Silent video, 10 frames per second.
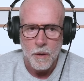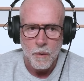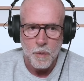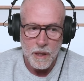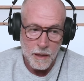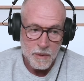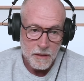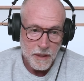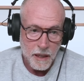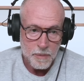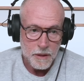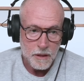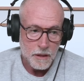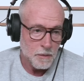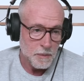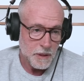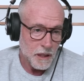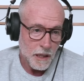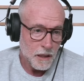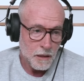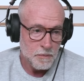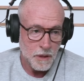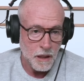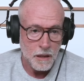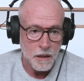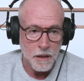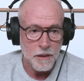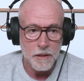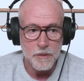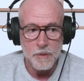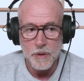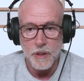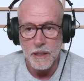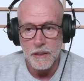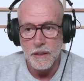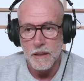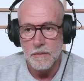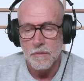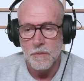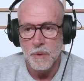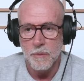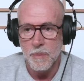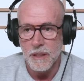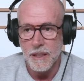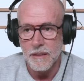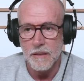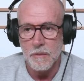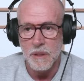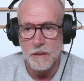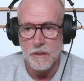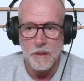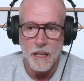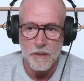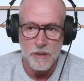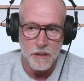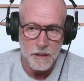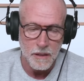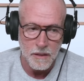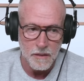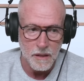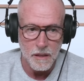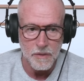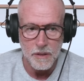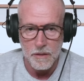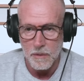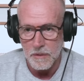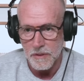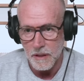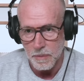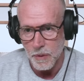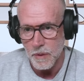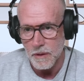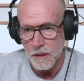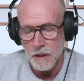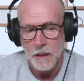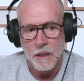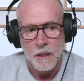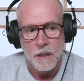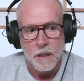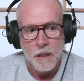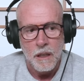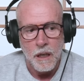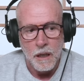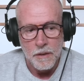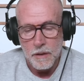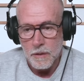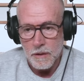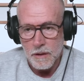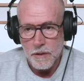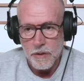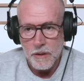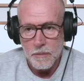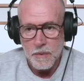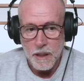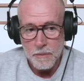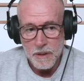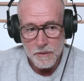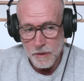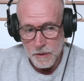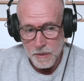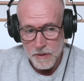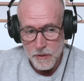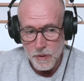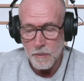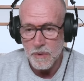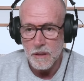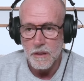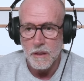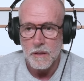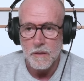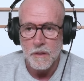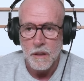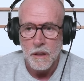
what I believe happened here, and I think this was a good idea, but that doesn't mean the strategy and the incentives here don't reflect poorly on the current leadership. I believe the only reason Trump did this